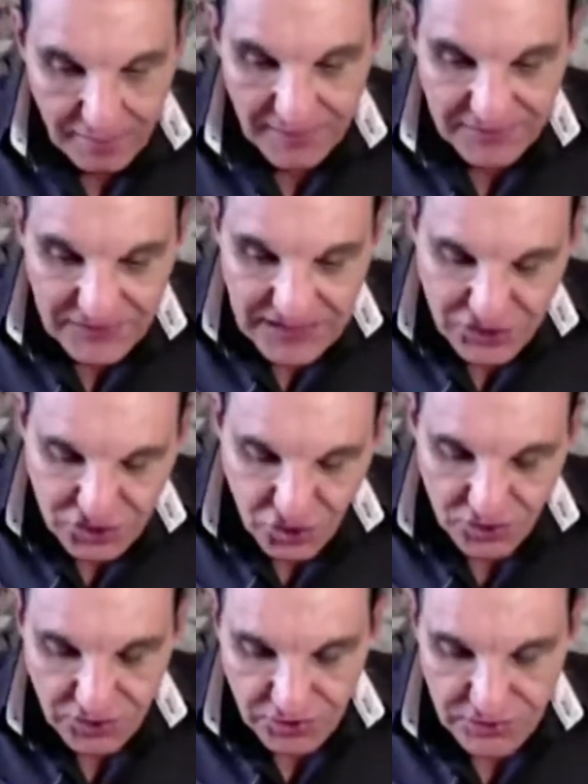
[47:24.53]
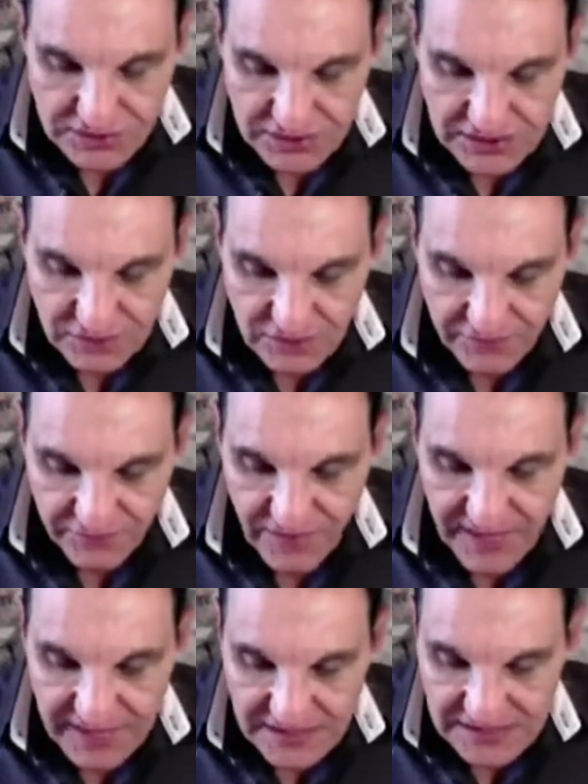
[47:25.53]
But he shook the creature into the
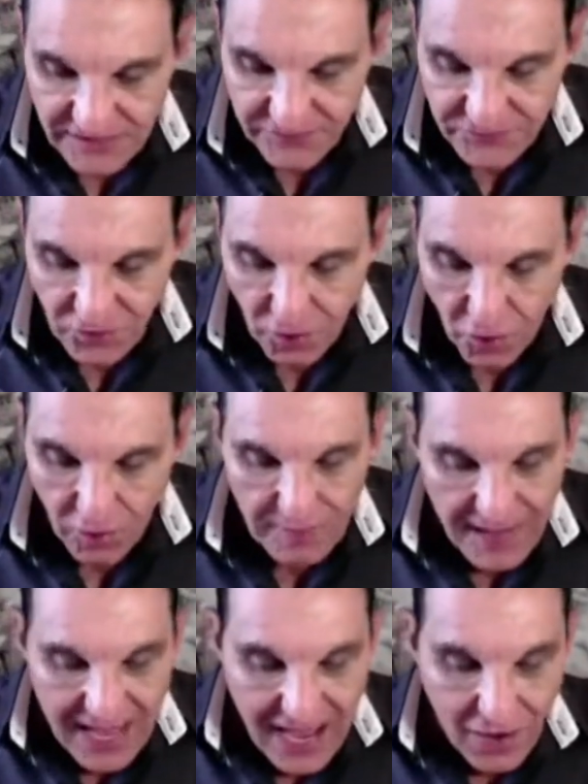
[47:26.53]
fire and suffered no harm.